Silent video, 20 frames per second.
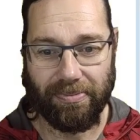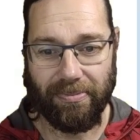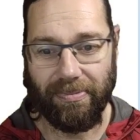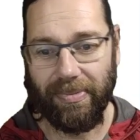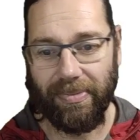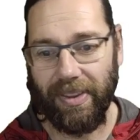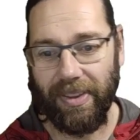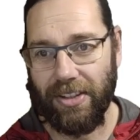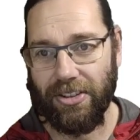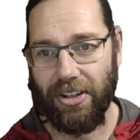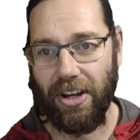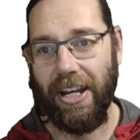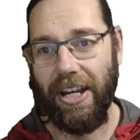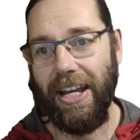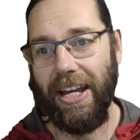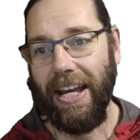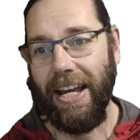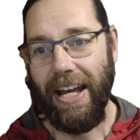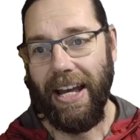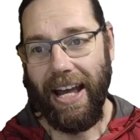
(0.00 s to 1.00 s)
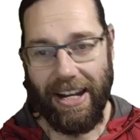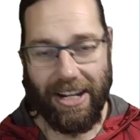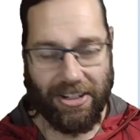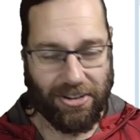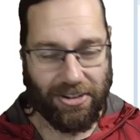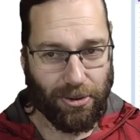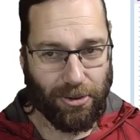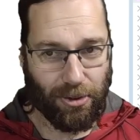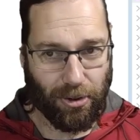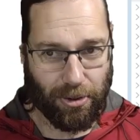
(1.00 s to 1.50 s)
So it doesn't do it
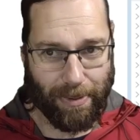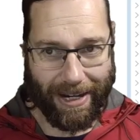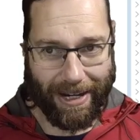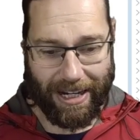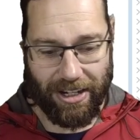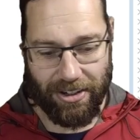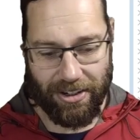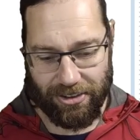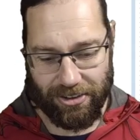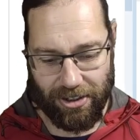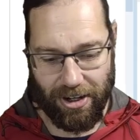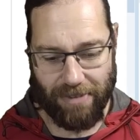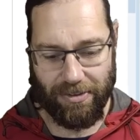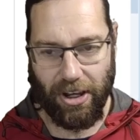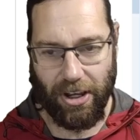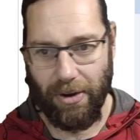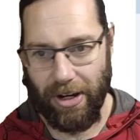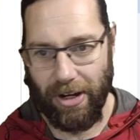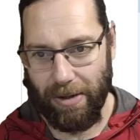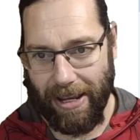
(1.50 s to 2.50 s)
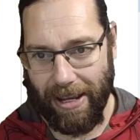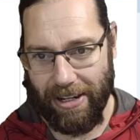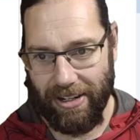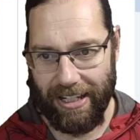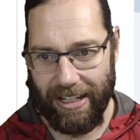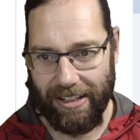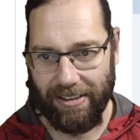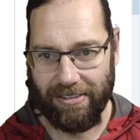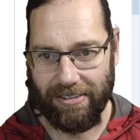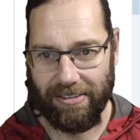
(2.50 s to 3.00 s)
automatically, so you have to go in and
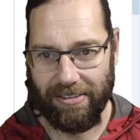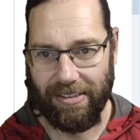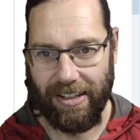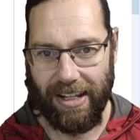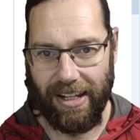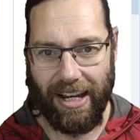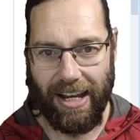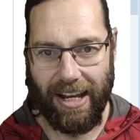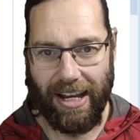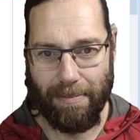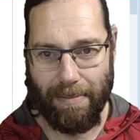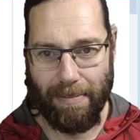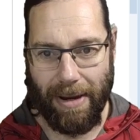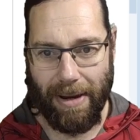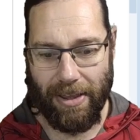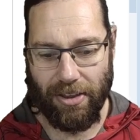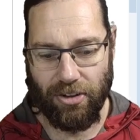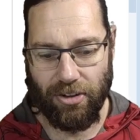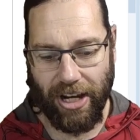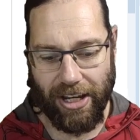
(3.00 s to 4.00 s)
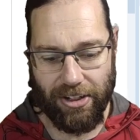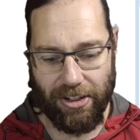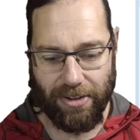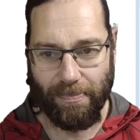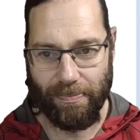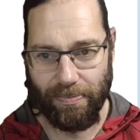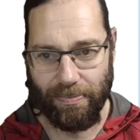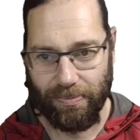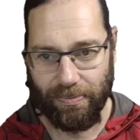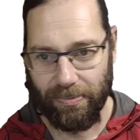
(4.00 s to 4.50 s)
manually make the change.
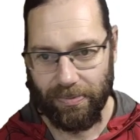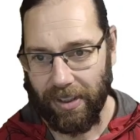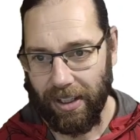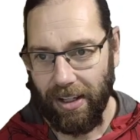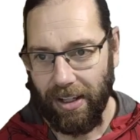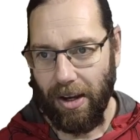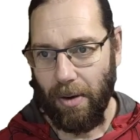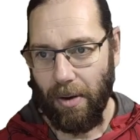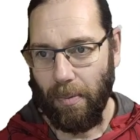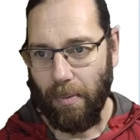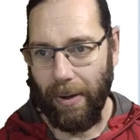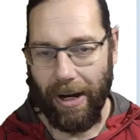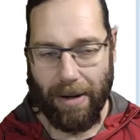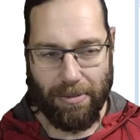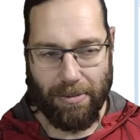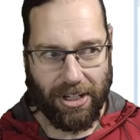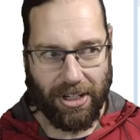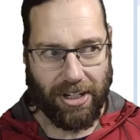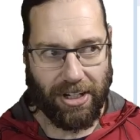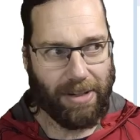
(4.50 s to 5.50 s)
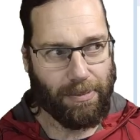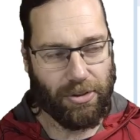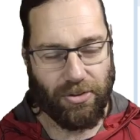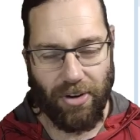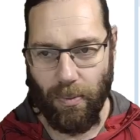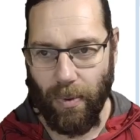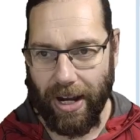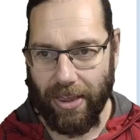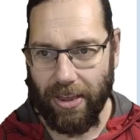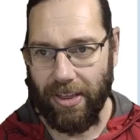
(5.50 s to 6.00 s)
But I'm just going to demonstrate one
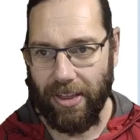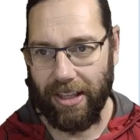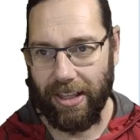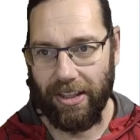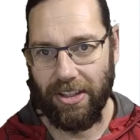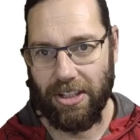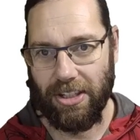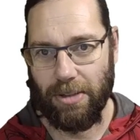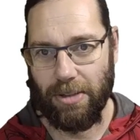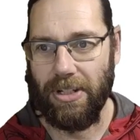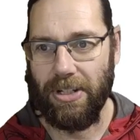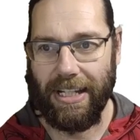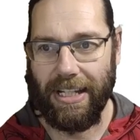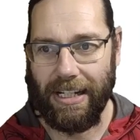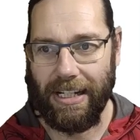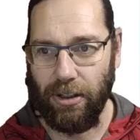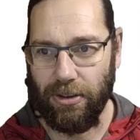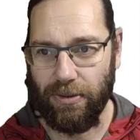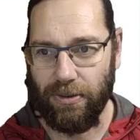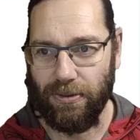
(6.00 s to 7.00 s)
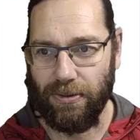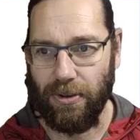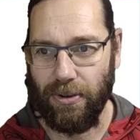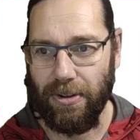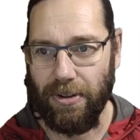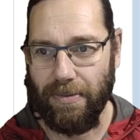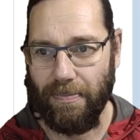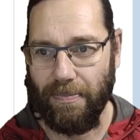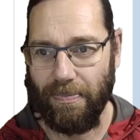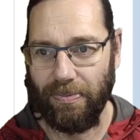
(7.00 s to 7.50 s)
other thing that this is particularly useful for,
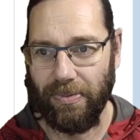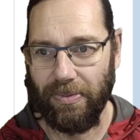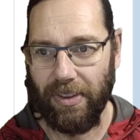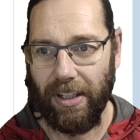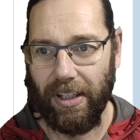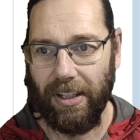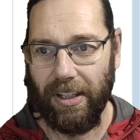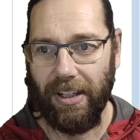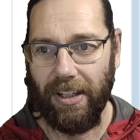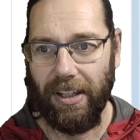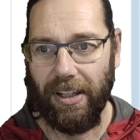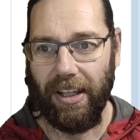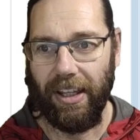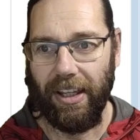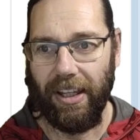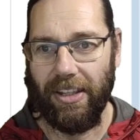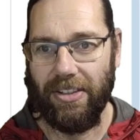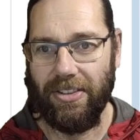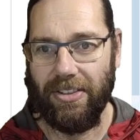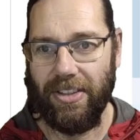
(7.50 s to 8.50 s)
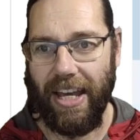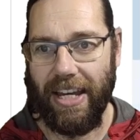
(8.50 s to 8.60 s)
is that